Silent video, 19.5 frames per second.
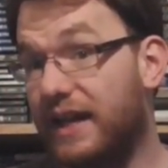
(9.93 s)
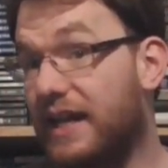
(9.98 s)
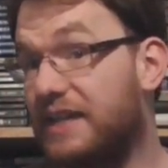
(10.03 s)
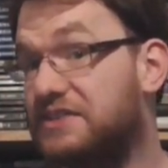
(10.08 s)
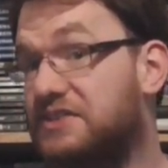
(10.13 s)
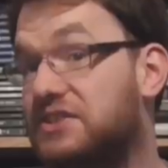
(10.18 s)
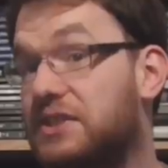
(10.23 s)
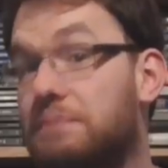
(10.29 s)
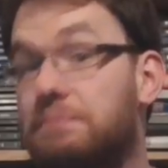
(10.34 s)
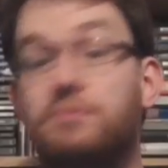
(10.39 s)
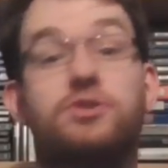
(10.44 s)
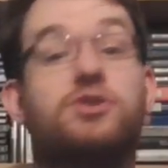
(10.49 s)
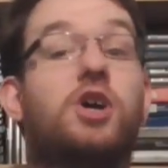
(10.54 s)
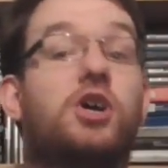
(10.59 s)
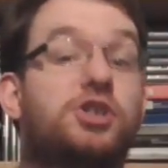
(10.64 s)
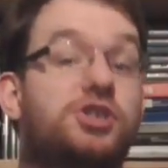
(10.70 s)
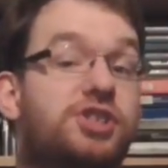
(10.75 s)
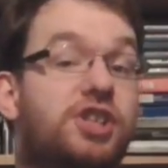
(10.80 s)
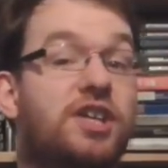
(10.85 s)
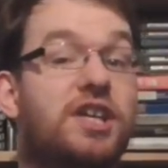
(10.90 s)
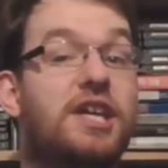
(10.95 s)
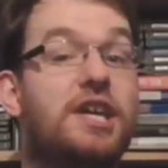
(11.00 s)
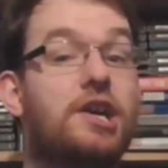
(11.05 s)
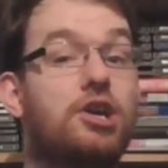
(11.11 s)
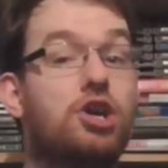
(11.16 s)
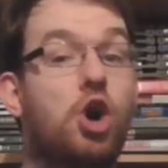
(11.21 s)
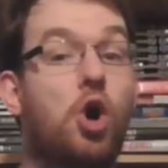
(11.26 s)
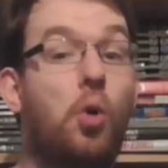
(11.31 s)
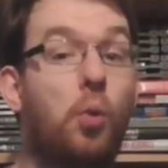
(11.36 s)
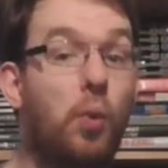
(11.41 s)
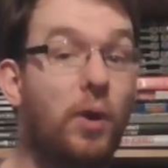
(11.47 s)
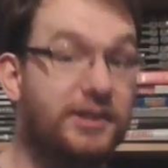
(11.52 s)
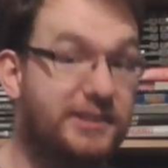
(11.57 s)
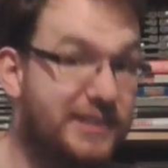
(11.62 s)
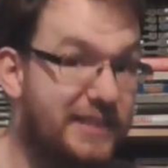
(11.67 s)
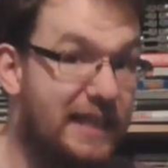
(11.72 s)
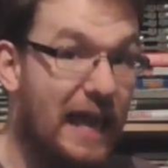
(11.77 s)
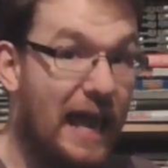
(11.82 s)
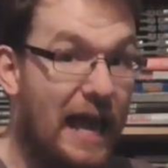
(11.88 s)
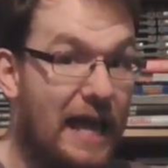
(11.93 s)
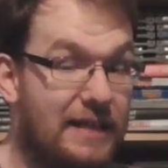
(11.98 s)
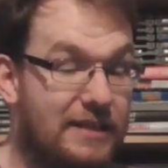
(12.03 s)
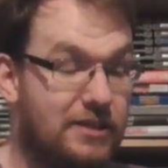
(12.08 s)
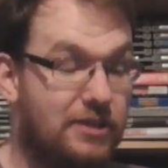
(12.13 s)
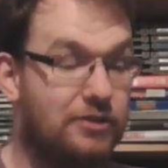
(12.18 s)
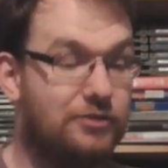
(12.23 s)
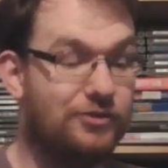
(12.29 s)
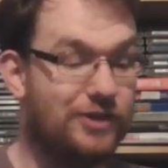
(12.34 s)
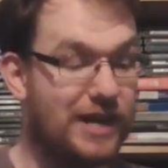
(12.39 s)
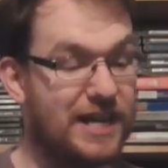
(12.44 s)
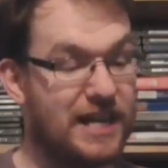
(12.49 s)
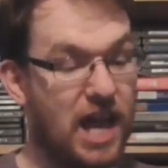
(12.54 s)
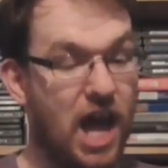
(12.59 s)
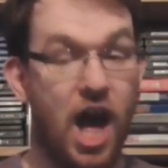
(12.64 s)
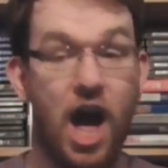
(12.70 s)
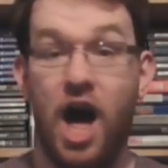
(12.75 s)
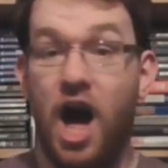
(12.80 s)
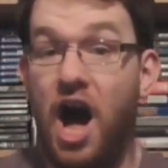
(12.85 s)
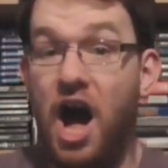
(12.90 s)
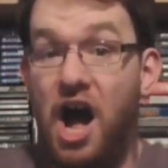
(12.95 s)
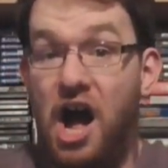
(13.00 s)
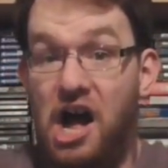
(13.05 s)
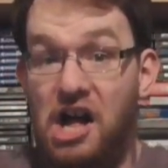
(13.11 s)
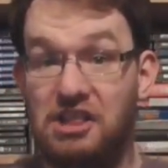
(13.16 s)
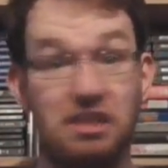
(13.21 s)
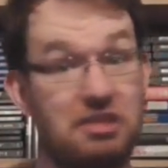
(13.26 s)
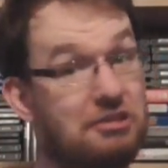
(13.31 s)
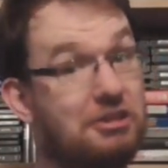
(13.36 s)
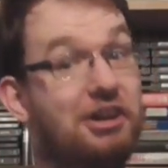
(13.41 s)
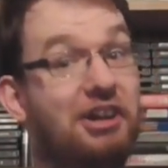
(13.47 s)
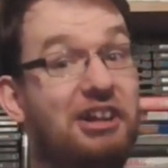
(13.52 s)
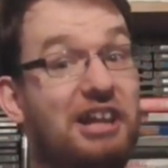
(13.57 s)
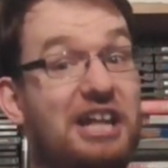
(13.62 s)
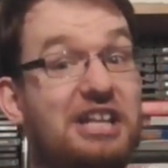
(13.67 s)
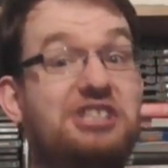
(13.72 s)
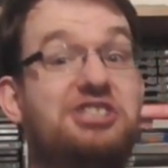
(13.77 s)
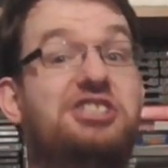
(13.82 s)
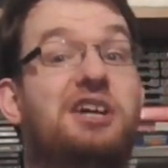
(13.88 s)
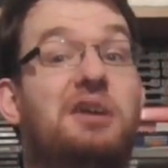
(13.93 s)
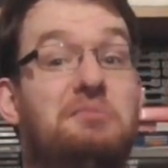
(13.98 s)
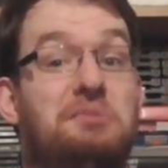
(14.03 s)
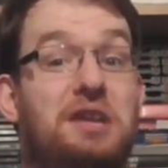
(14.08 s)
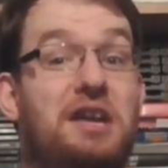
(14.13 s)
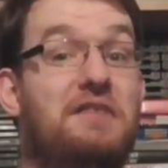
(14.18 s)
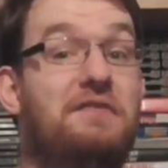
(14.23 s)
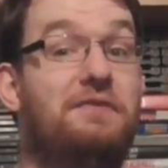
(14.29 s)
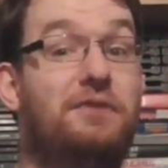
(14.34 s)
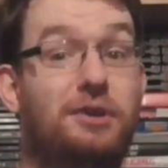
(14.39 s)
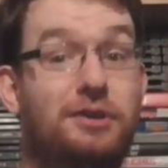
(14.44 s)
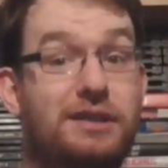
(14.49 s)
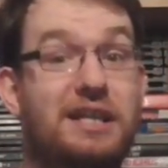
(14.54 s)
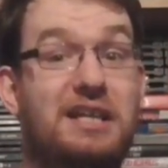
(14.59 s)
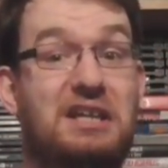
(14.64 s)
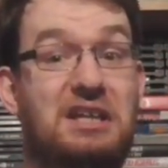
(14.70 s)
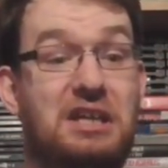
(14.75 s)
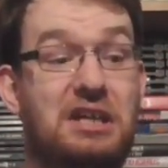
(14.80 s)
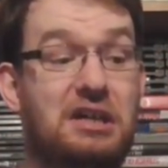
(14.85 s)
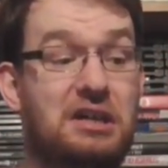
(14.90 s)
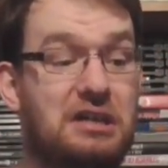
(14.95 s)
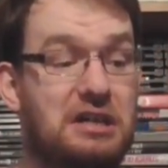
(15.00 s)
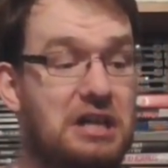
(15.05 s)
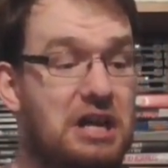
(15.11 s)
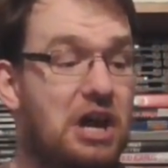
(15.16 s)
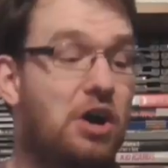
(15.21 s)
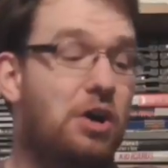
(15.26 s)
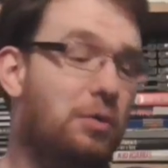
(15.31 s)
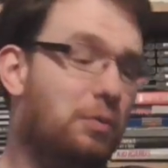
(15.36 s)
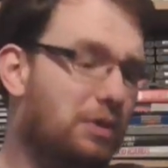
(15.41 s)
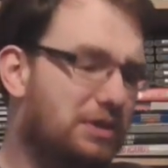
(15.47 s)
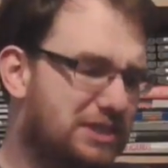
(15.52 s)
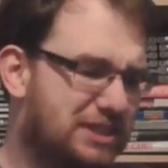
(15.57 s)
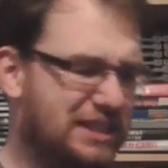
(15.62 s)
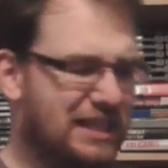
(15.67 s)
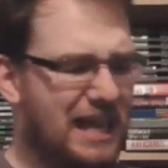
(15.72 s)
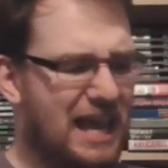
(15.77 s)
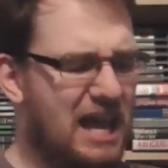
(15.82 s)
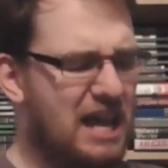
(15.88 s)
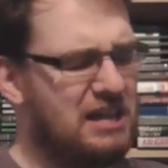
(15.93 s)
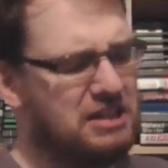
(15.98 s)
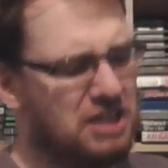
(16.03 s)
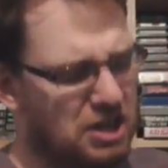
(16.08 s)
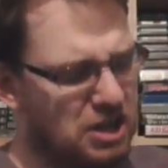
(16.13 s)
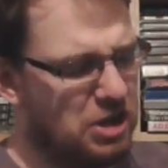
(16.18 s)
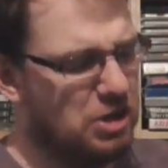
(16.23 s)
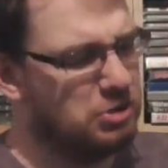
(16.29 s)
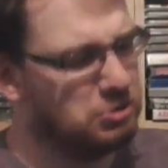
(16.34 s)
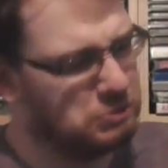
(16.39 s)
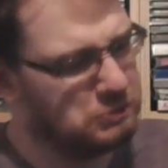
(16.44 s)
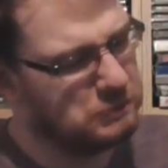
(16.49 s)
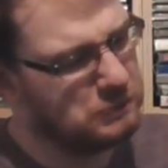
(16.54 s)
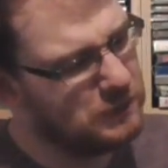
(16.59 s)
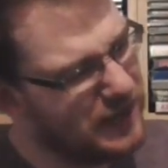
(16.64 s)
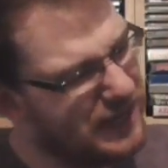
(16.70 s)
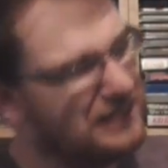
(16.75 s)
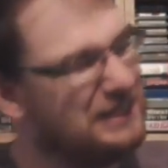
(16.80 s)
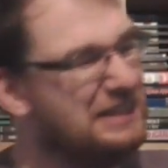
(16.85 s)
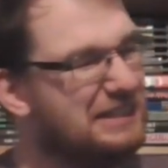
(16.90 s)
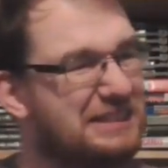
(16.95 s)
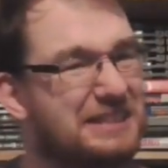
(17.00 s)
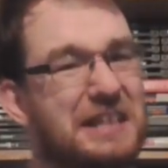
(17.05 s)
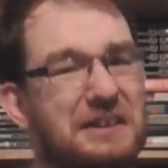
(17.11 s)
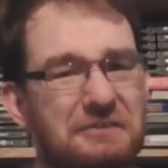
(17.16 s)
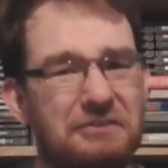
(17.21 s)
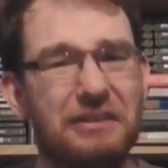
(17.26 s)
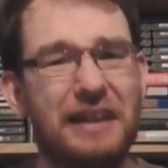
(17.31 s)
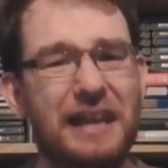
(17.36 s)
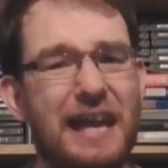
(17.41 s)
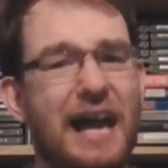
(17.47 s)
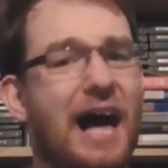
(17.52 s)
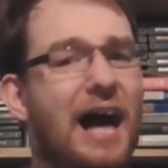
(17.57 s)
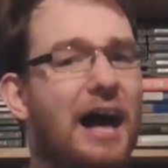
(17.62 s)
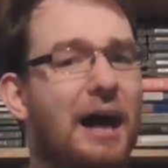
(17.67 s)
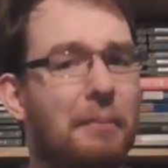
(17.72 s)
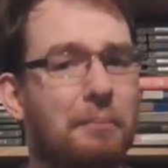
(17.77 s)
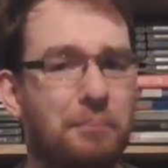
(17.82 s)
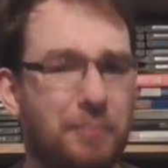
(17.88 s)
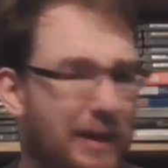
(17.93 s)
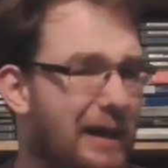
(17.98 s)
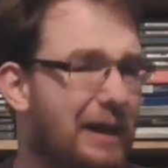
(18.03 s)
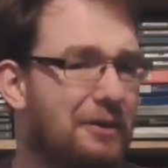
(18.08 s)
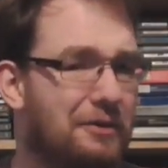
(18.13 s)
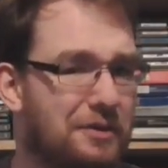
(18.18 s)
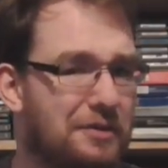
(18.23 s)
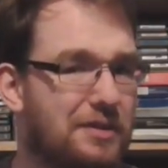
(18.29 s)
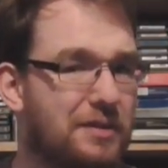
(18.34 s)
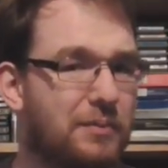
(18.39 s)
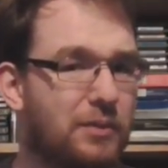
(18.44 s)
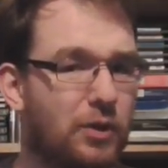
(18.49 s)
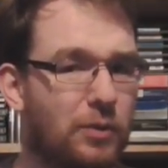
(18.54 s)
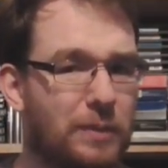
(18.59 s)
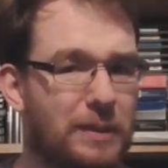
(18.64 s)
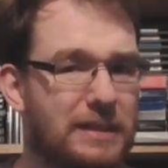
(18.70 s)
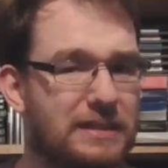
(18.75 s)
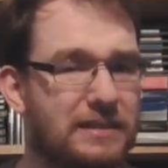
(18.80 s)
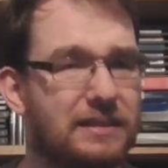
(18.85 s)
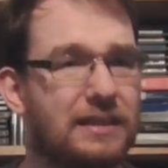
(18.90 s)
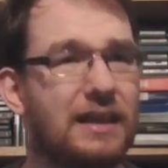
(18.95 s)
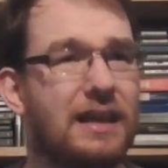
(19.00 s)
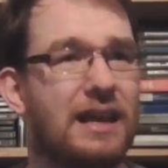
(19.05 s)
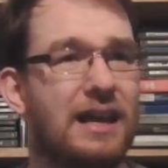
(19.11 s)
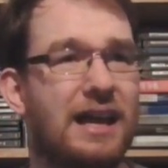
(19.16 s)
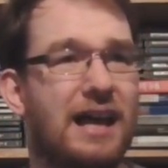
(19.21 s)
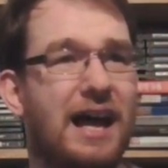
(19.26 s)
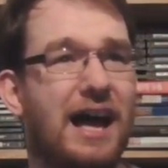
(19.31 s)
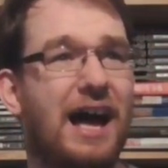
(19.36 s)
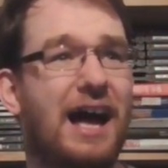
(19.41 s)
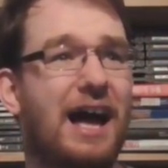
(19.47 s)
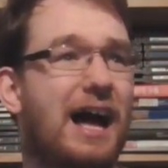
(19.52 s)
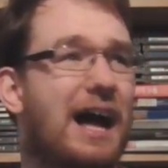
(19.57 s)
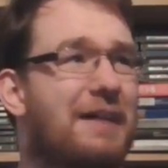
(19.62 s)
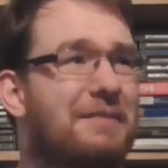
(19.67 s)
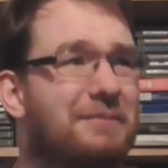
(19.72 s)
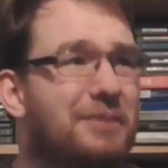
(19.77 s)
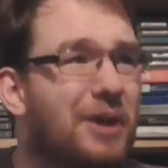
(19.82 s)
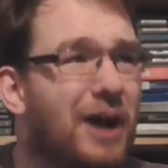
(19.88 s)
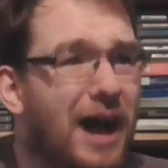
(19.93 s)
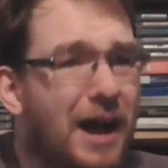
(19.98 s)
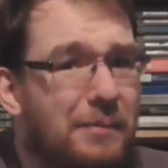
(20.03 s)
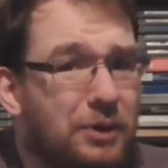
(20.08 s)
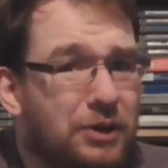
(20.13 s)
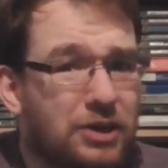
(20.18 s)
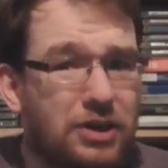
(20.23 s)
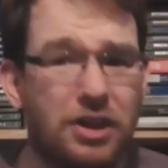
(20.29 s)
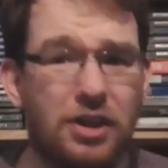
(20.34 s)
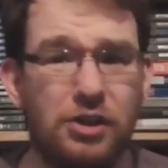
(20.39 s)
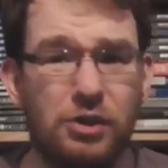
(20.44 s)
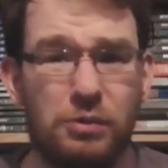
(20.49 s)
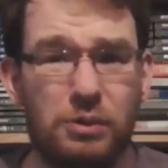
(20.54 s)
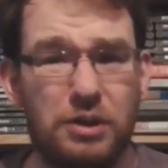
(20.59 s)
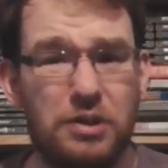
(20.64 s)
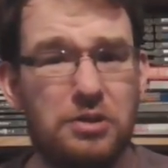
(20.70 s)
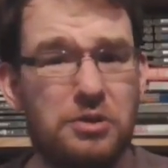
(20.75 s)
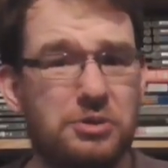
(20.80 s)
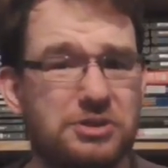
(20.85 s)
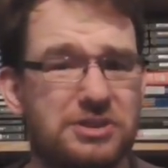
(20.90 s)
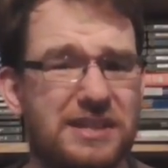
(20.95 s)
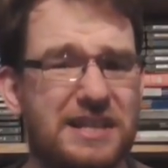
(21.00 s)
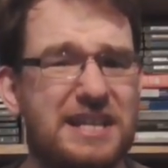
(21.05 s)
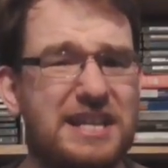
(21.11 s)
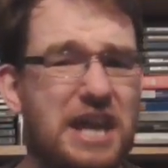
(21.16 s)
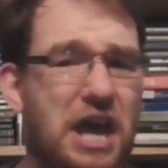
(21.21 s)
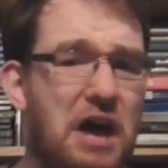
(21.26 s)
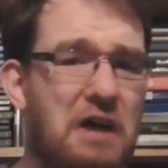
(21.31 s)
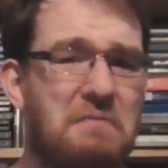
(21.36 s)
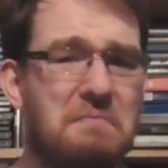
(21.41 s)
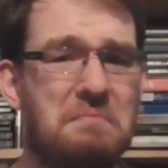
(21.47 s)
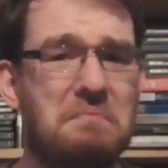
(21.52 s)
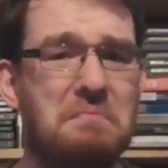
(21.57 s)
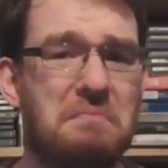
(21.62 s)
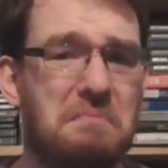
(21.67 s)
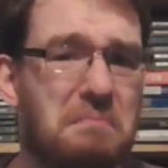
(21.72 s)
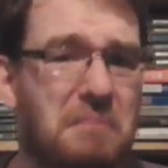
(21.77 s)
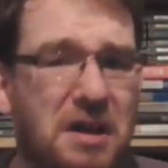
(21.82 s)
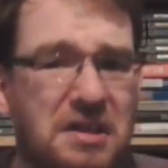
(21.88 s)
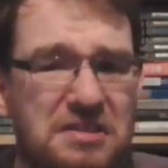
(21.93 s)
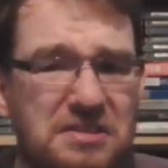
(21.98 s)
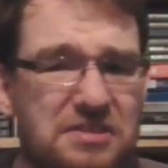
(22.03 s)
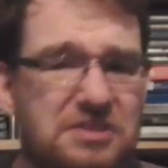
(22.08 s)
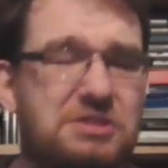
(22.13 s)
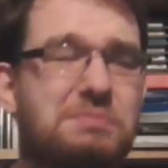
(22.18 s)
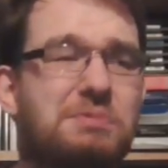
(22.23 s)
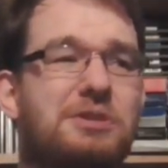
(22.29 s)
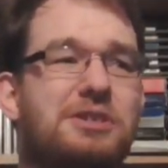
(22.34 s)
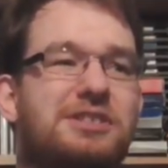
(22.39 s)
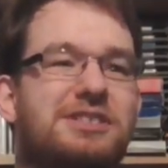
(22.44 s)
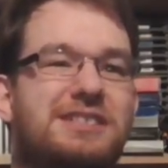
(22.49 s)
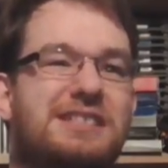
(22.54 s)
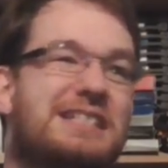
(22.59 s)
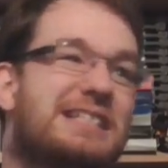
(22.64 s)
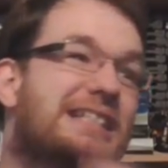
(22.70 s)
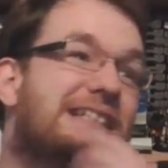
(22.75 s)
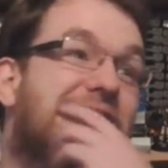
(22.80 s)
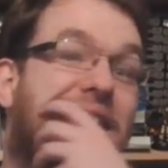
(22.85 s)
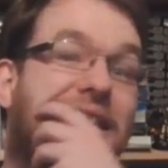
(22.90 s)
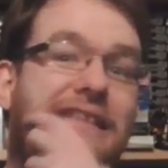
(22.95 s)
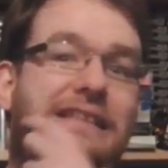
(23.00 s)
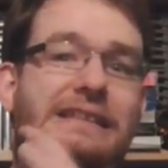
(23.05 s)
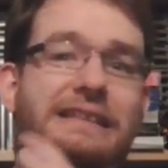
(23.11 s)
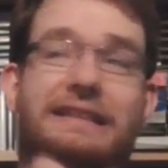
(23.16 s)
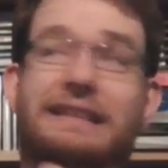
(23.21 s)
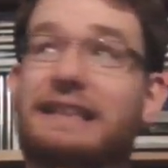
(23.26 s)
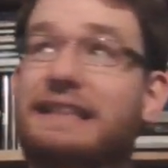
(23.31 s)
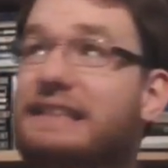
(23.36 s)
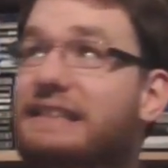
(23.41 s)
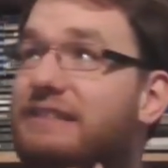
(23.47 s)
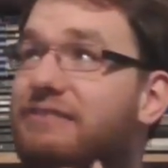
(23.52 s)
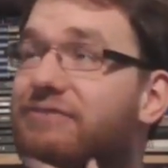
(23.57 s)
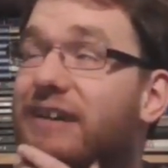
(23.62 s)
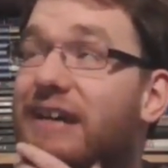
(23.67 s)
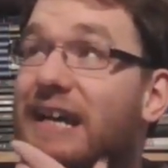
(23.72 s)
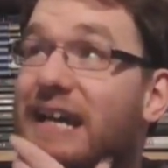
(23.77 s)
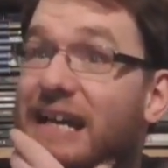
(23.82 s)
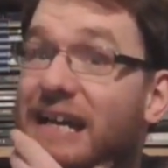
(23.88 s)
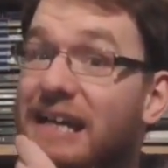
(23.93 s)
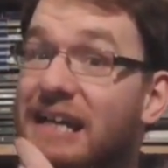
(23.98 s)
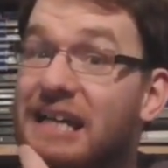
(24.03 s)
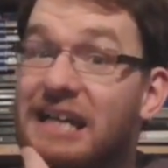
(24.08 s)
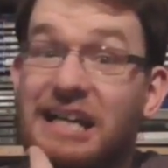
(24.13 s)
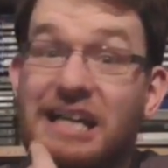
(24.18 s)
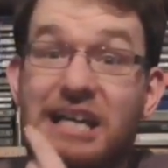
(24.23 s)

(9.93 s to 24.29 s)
Hey guys, what's up? Scotch here once again. Right, another collection update for you here. Once again, relatively uh, bare at the moment. Uh, I'm, I'm on another one of those like um, months where it's like ugh, I kind of uh,